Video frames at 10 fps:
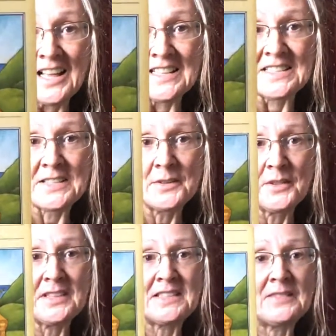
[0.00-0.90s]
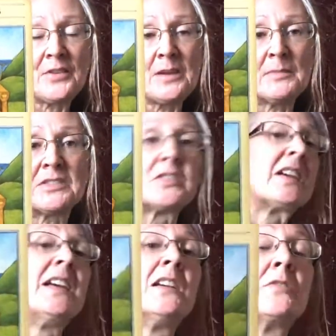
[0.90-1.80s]
So this is very much the
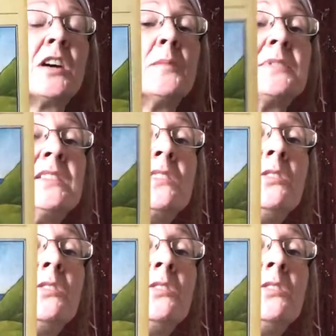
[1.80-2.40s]
King of Cups. He